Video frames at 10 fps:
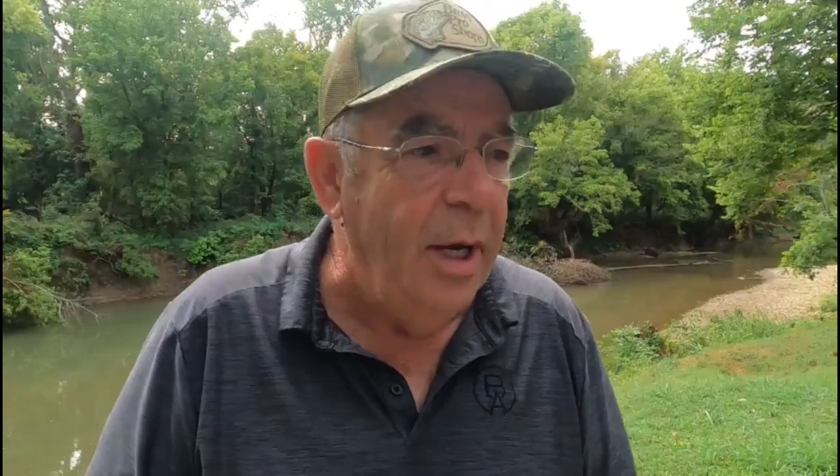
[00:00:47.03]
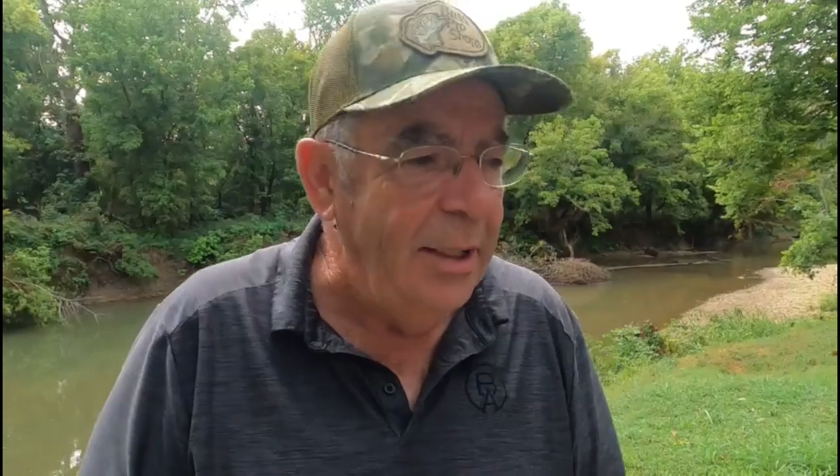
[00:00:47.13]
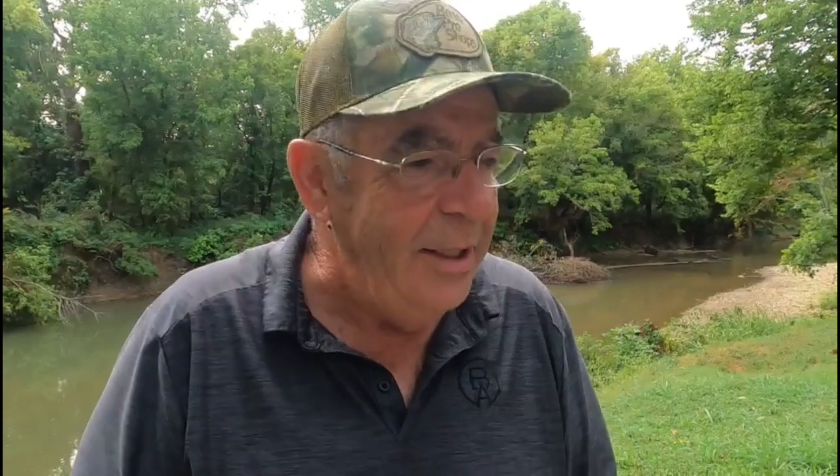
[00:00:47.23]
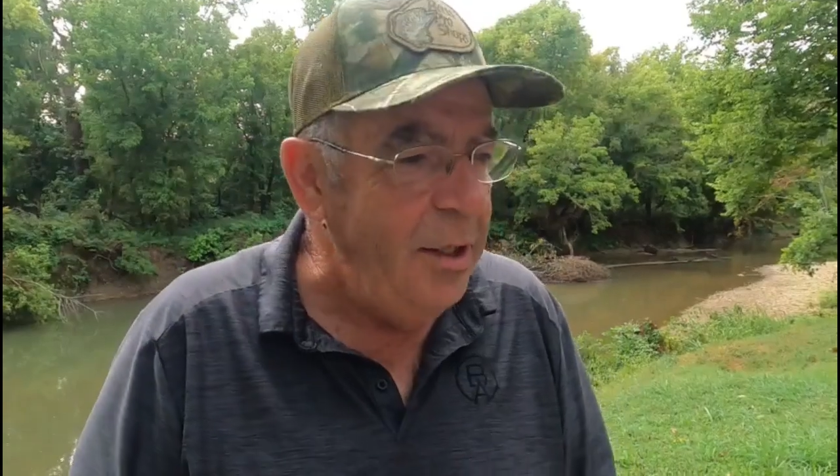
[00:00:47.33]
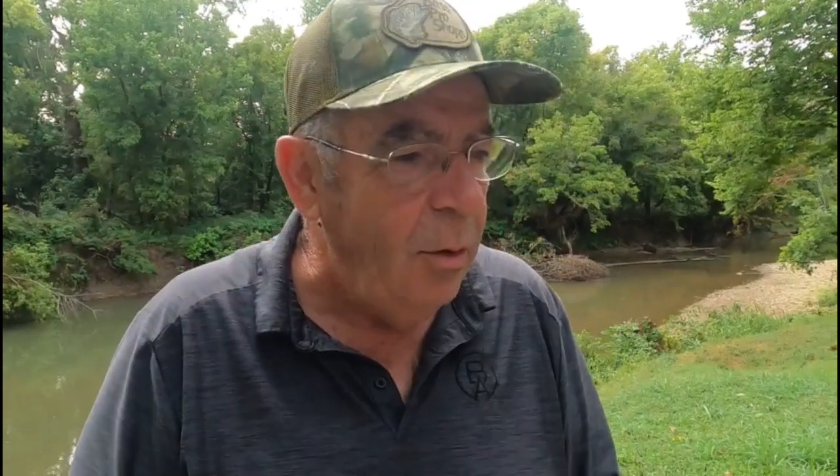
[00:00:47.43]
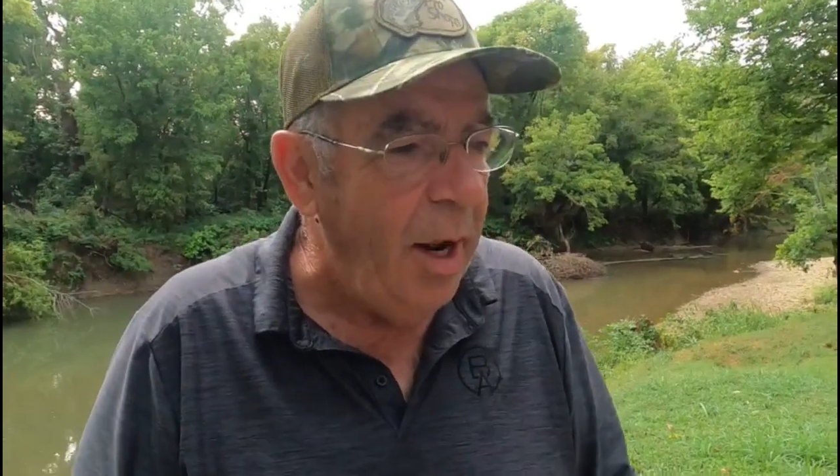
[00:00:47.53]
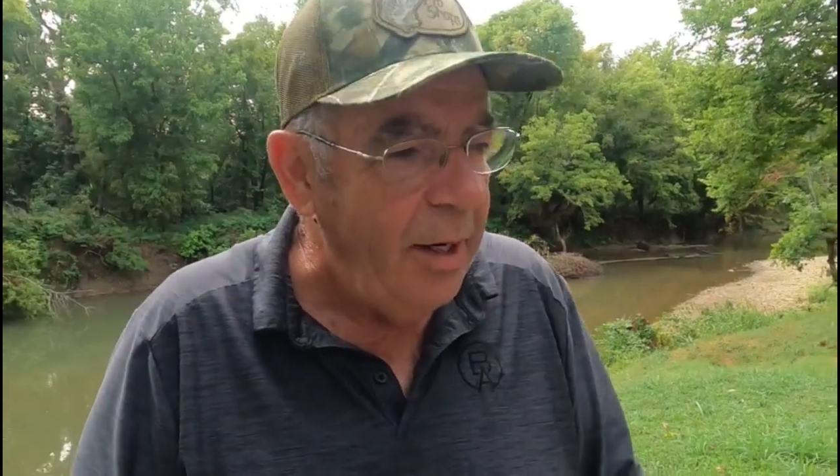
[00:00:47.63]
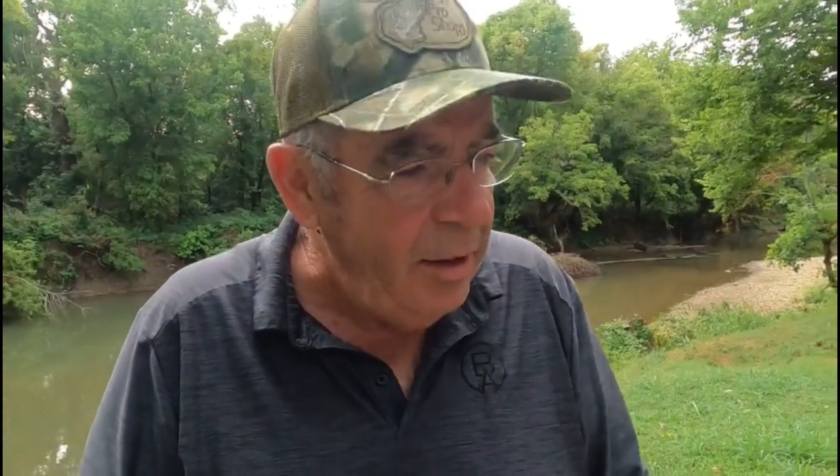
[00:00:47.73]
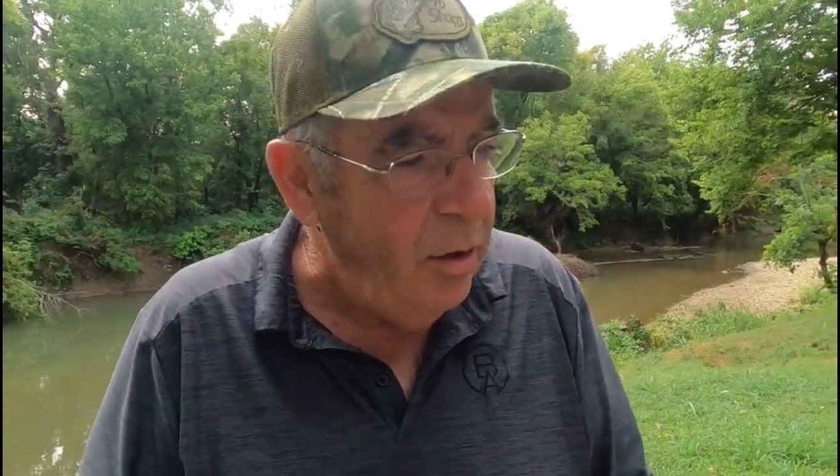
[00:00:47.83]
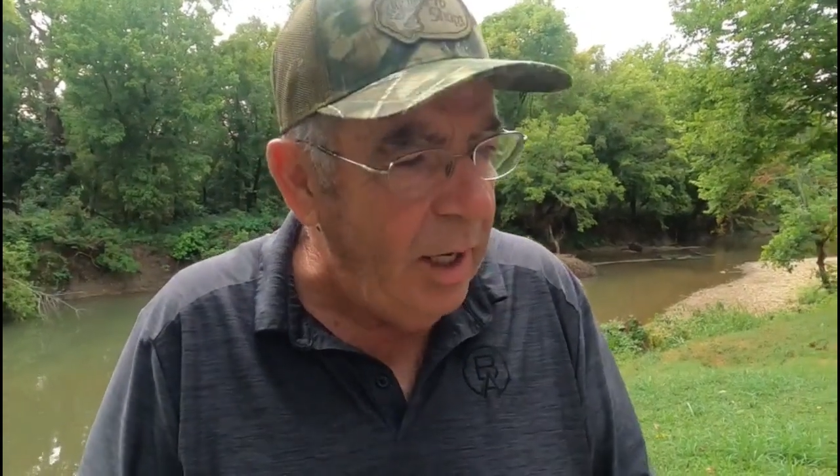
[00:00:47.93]
I said, you know what, I
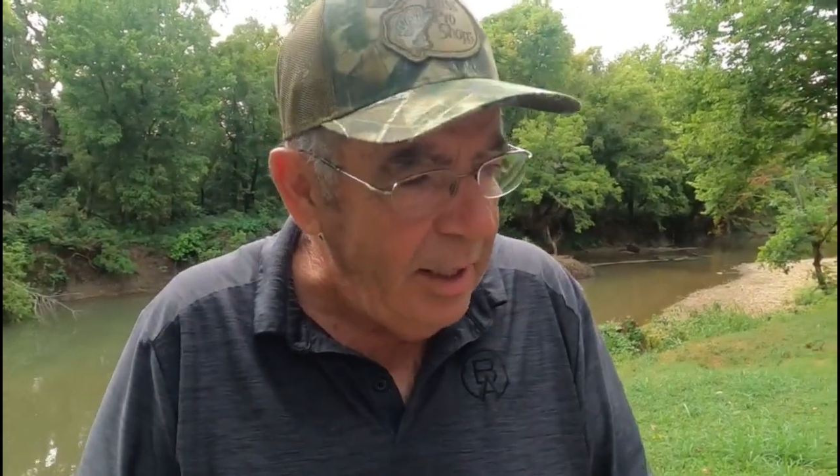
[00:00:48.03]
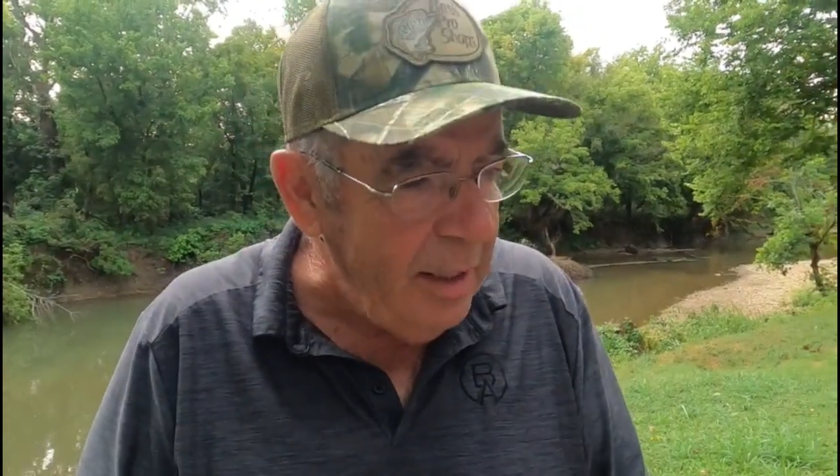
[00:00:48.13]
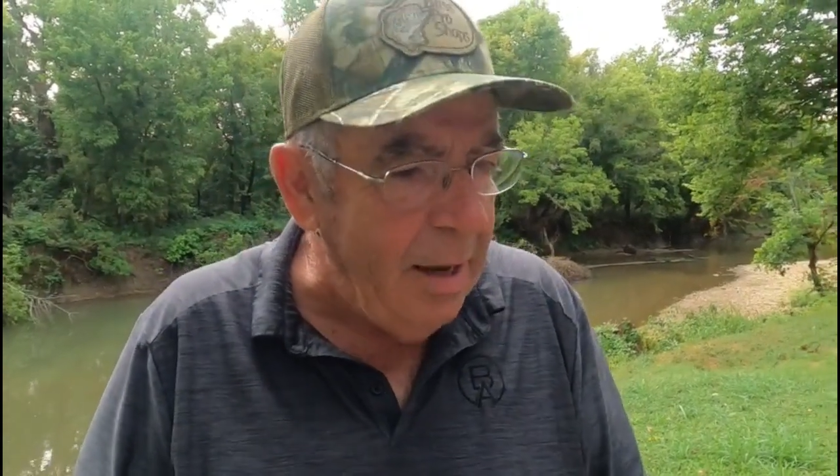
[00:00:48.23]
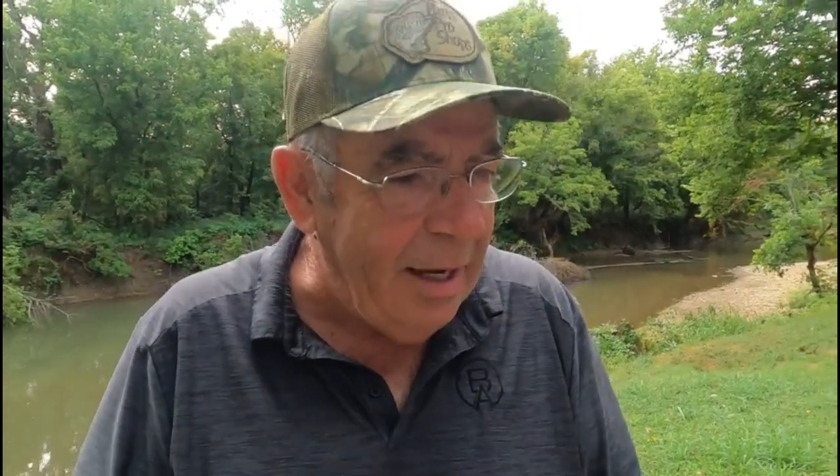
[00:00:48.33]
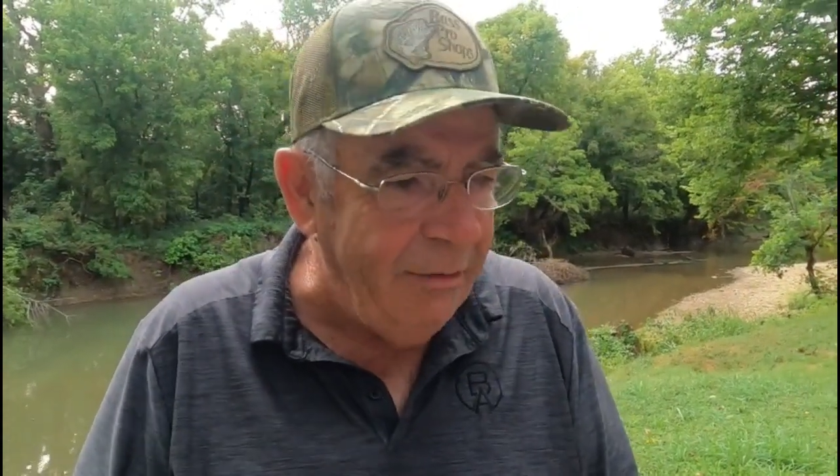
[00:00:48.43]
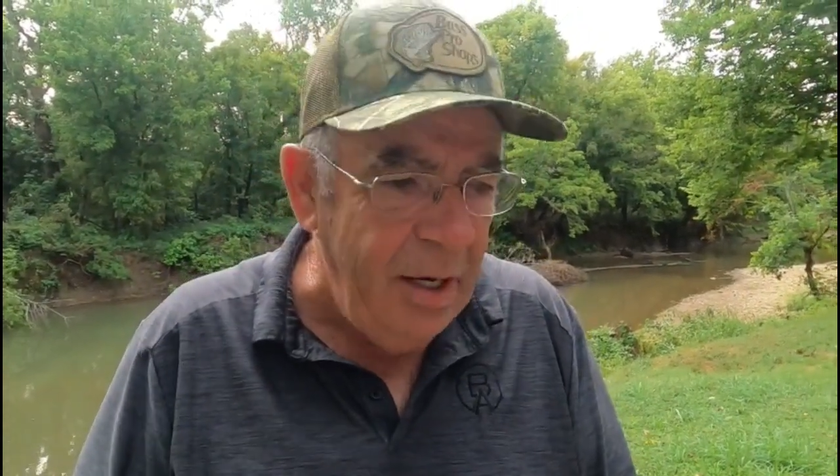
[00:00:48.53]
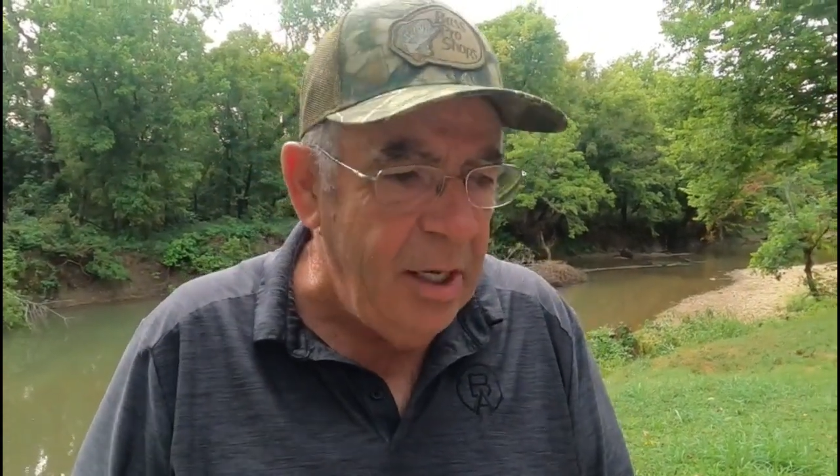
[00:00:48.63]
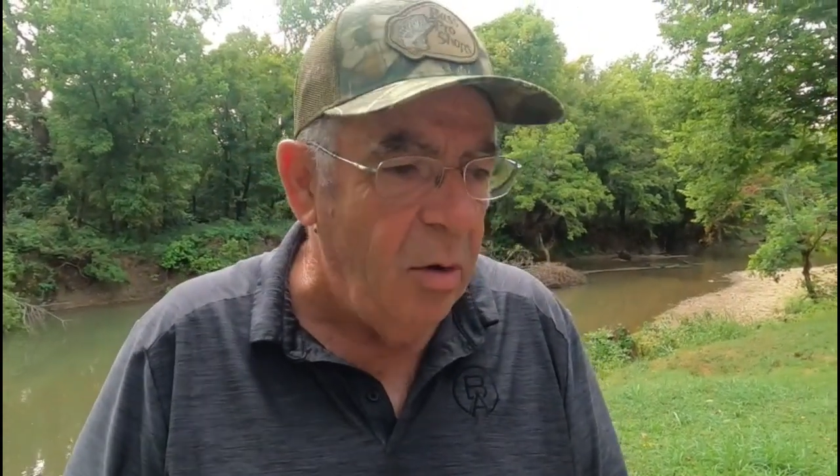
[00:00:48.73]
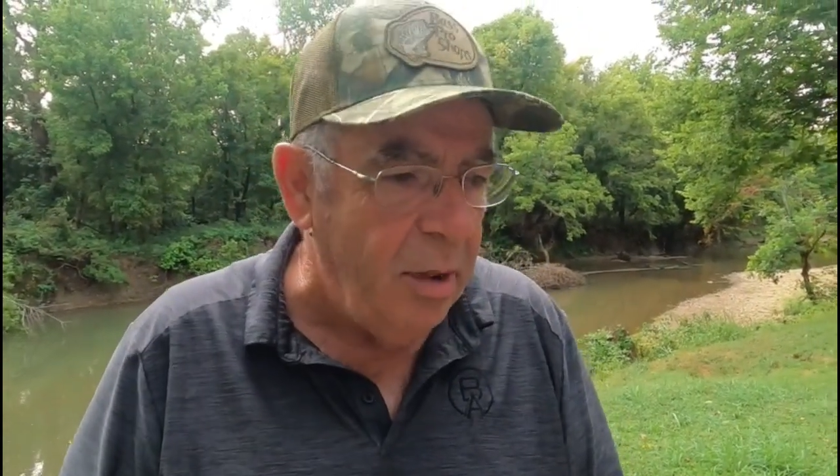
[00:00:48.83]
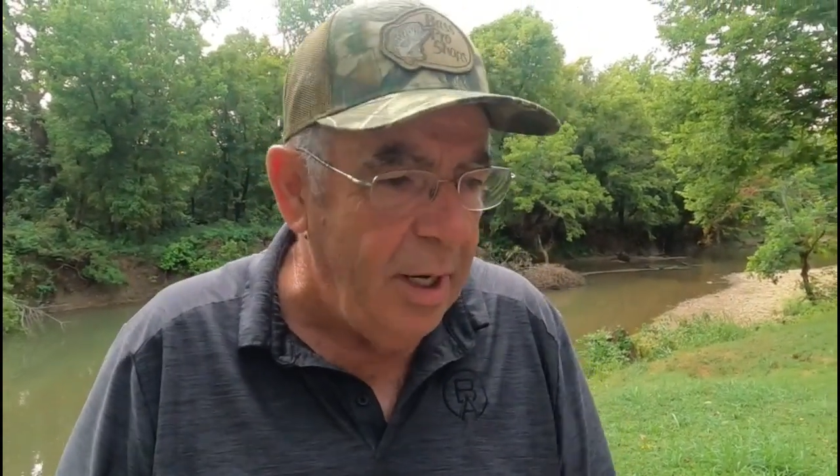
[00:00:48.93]
need to make a
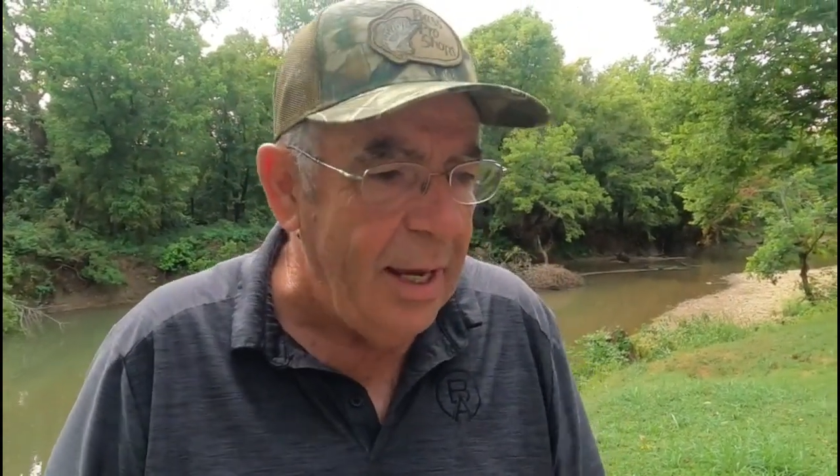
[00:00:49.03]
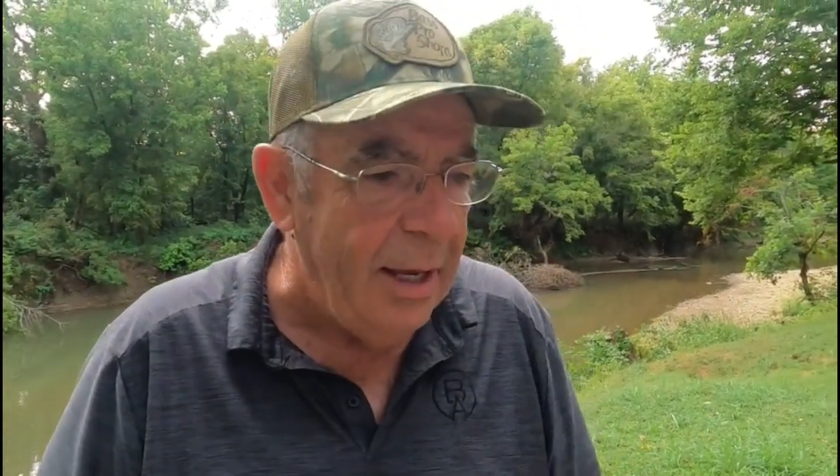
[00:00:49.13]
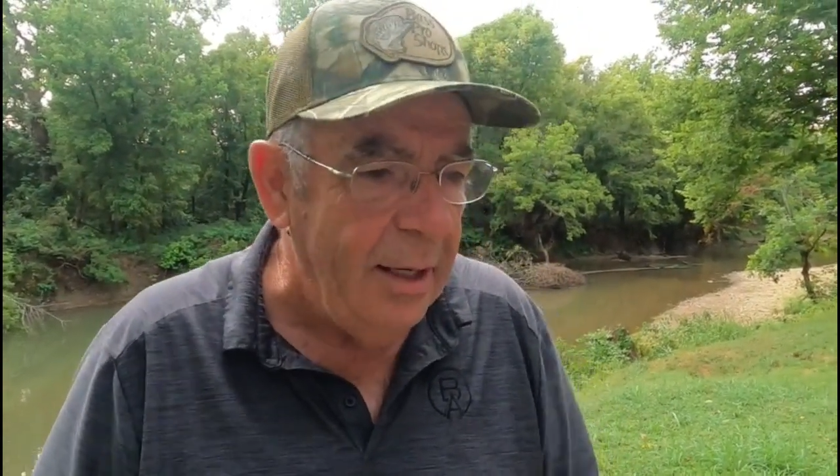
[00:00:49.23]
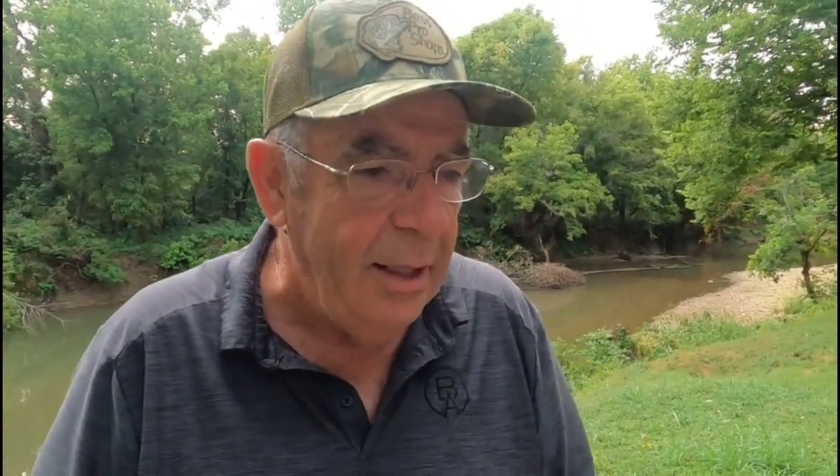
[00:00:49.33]
video today.